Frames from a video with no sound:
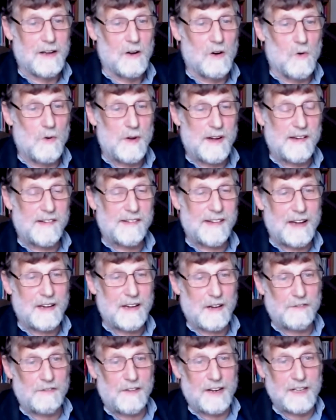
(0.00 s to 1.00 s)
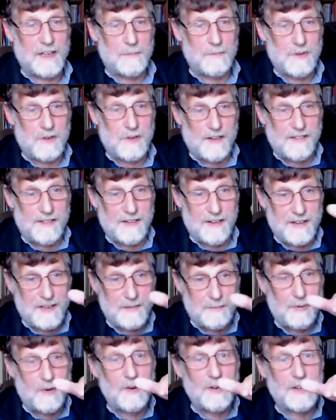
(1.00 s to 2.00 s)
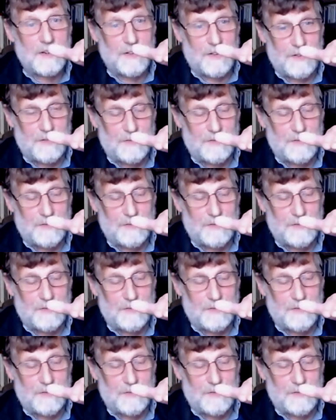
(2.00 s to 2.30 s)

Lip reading: only satisfy up to a certain point